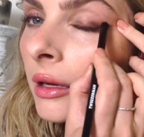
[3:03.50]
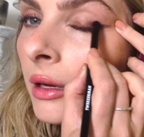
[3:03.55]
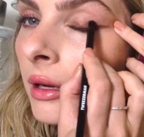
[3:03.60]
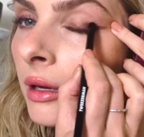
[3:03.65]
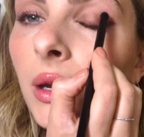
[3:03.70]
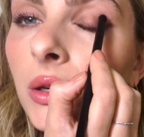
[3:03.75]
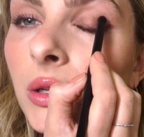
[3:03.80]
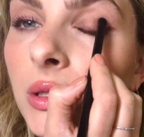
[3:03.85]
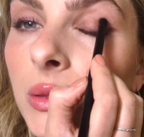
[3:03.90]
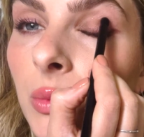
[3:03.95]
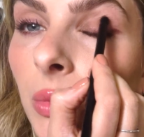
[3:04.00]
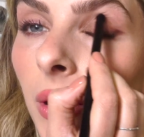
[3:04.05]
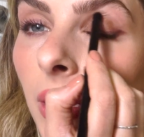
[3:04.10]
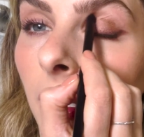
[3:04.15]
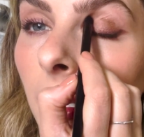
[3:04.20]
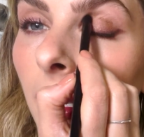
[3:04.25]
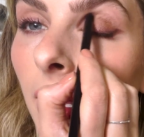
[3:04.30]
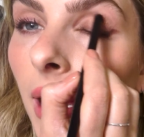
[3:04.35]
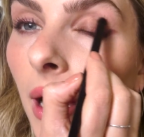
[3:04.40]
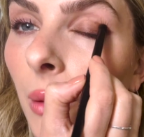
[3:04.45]
and just
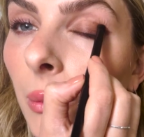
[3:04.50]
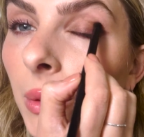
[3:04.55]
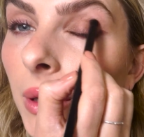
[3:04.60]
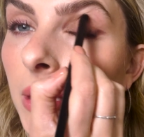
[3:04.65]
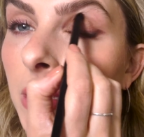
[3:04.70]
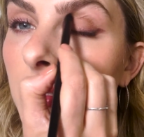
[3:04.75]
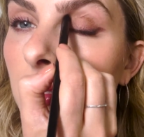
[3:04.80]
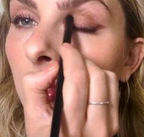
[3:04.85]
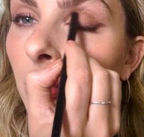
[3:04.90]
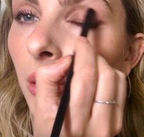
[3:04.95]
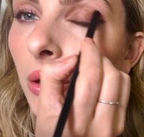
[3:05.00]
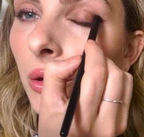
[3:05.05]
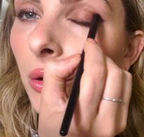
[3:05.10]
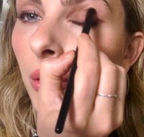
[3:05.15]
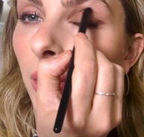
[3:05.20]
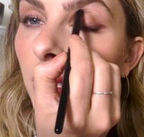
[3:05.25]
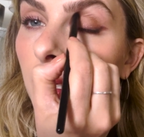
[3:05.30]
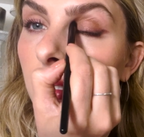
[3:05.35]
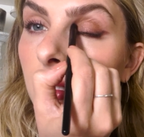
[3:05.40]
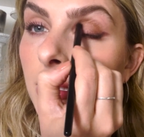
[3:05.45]
bringing it up into the
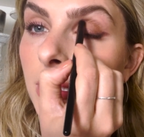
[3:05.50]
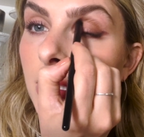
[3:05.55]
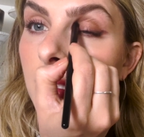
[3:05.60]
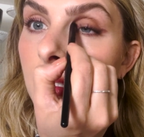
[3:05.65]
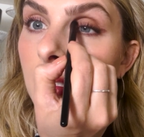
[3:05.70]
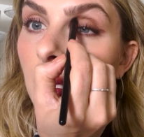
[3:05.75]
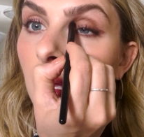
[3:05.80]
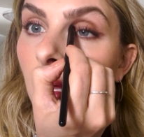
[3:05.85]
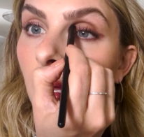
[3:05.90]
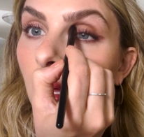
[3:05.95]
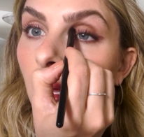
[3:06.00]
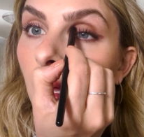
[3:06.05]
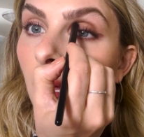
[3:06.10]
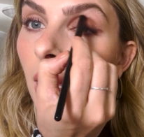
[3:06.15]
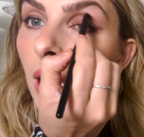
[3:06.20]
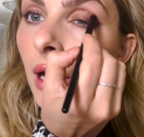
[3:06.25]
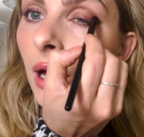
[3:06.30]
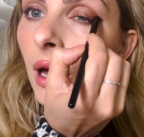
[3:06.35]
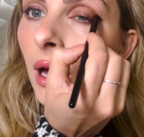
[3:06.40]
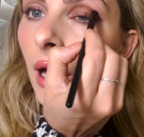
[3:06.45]
crease
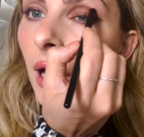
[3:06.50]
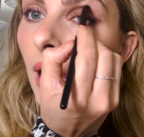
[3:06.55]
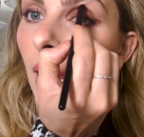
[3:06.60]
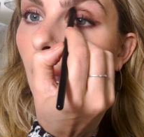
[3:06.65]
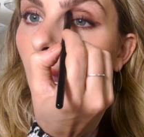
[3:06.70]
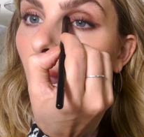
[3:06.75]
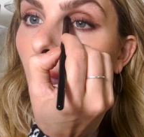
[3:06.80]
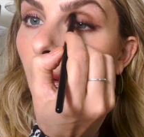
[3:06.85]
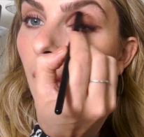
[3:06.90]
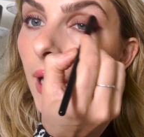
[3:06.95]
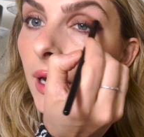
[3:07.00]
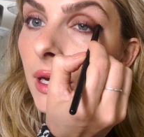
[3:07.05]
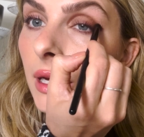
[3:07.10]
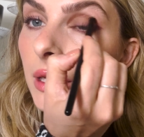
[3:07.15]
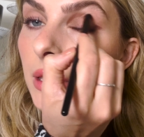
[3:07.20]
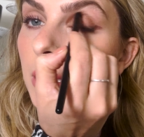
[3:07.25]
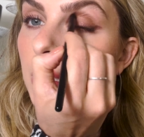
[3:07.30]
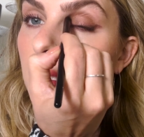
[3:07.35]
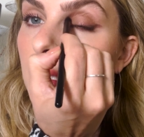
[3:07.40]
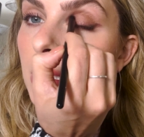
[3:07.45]
like
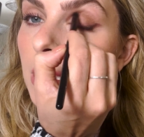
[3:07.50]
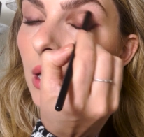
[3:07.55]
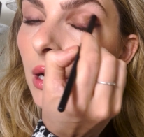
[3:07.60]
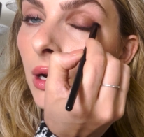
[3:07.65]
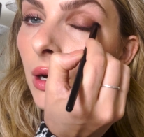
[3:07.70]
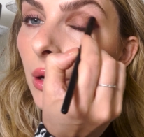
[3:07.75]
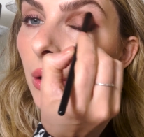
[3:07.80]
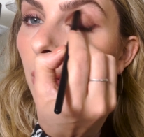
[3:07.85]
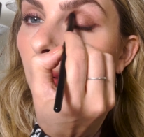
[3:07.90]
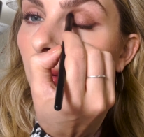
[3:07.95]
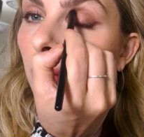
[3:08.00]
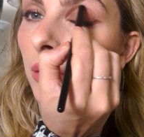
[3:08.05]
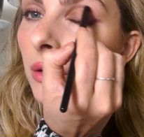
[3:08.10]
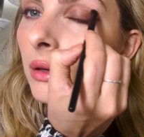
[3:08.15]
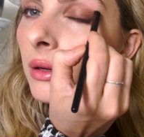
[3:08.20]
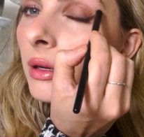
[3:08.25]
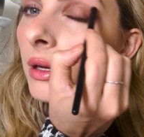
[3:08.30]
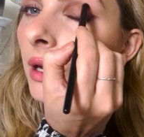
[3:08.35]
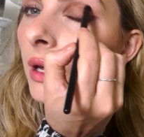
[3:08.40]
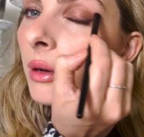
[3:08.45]
so,
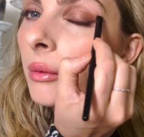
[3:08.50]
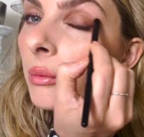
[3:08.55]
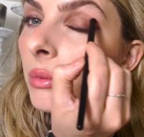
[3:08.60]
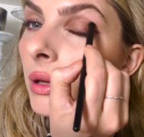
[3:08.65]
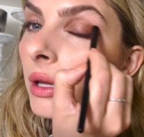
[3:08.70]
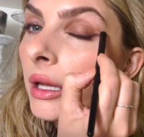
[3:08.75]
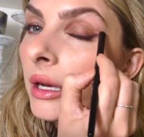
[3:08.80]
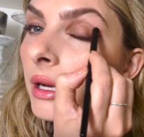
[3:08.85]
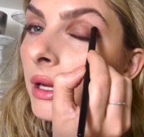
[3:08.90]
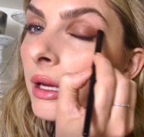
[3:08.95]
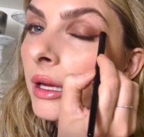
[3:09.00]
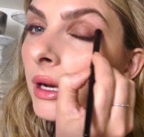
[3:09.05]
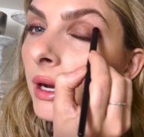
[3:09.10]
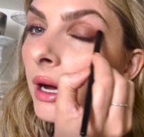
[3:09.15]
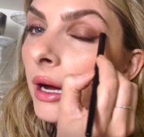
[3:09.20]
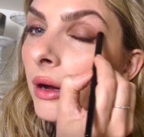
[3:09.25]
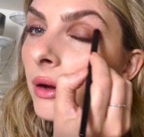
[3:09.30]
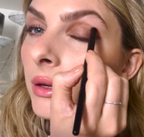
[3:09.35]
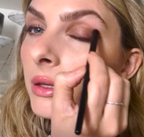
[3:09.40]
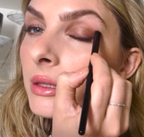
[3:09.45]
and blending it
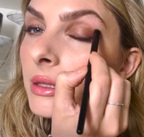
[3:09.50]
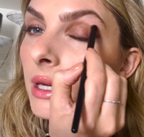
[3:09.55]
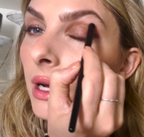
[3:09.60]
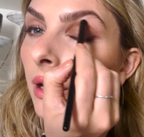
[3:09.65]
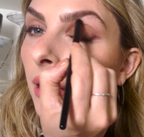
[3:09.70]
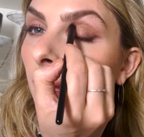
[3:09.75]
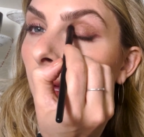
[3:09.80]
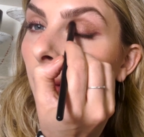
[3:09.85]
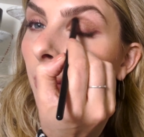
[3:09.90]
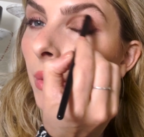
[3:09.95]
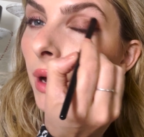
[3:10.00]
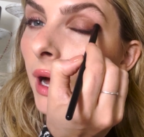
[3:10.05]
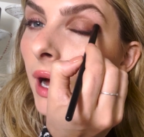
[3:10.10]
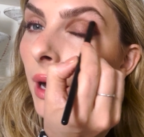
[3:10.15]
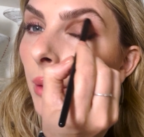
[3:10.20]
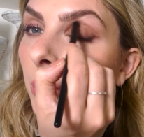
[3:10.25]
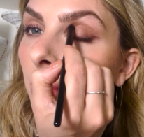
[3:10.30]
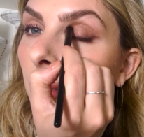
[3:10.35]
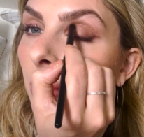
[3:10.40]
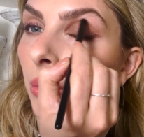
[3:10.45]
out until I'm
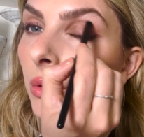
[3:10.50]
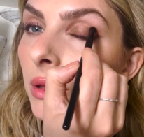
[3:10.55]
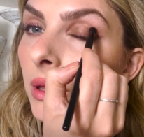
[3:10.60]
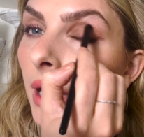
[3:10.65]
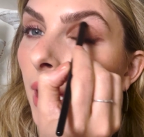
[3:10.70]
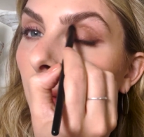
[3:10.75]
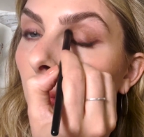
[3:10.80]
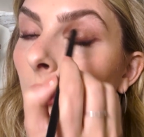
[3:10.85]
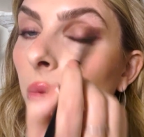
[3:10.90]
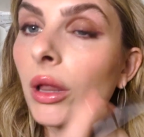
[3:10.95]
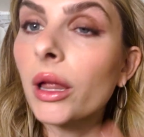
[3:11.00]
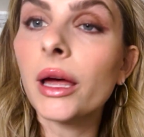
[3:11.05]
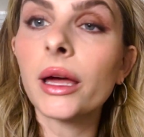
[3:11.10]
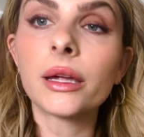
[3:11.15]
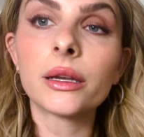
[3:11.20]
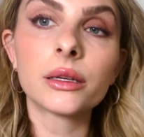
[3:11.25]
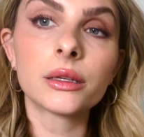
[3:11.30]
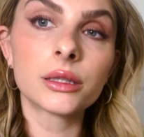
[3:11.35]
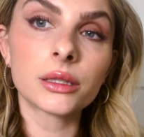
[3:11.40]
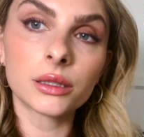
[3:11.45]
happy with that
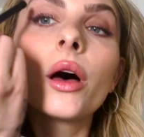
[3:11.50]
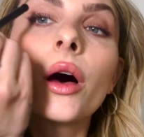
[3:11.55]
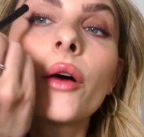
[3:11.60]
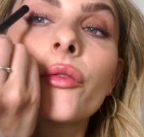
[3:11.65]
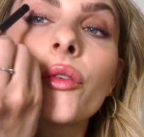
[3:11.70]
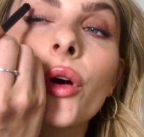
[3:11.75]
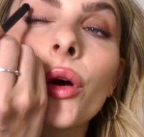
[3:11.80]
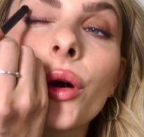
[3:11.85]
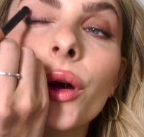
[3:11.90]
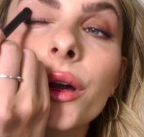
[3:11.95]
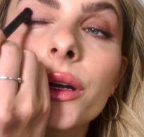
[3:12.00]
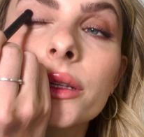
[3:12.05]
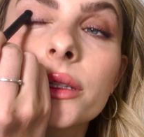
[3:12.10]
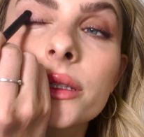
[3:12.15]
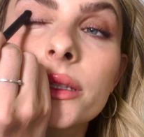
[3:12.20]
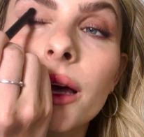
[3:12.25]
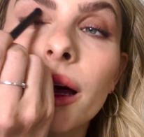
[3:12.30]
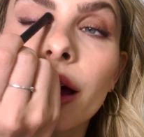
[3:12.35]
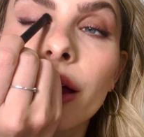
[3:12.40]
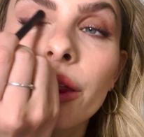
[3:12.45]
blend. Of course,
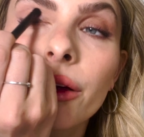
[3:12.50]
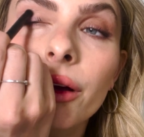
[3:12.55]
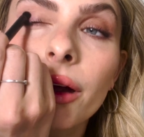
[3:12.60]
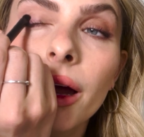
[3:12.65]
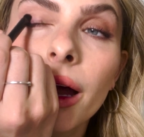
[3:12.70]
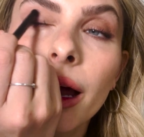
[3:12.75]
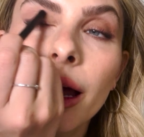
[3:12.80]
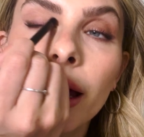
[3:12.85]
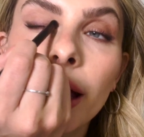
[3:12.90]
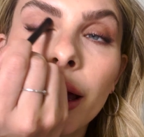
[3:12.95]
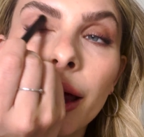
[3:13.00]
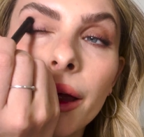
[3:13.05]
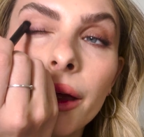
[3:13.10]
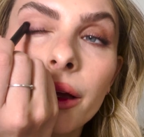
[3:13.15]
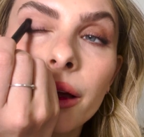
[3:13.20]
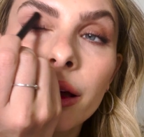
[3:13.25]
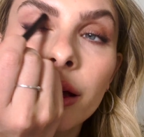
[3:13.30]
other eye.